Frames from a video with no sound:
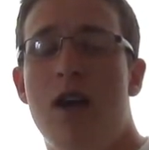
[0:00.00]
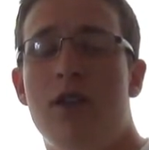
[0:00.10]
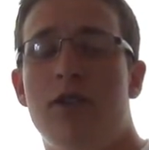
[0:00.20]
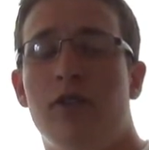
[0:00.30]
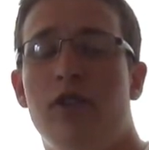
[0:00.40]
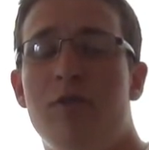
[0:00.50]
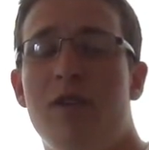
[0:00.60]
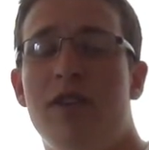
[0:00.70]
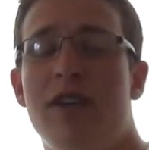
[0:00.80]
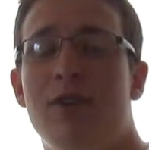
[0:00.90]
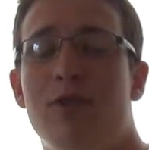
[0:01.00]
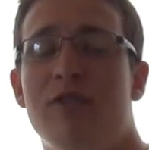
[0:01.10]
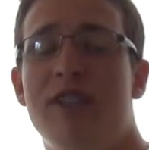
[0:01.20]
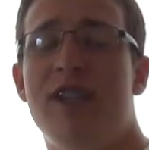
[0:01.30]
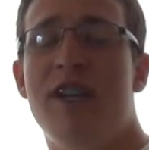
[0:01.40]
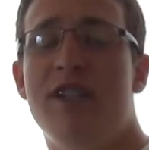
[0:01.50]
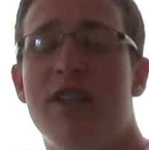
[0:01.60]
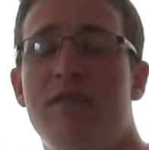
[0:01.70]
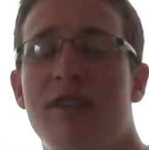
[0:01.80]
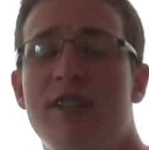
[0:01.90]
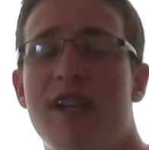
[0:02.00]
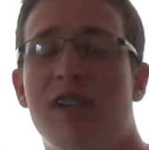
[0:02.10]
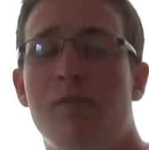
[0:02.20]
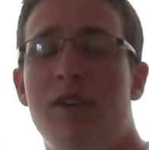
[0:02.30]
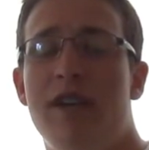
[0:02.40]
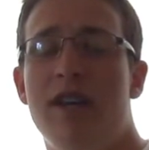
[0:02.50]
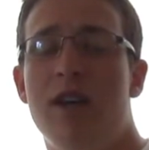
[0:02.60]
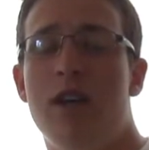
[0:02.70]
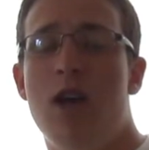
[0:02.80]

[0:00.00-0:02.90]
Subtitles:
To learn about the origination of the encyclopedia,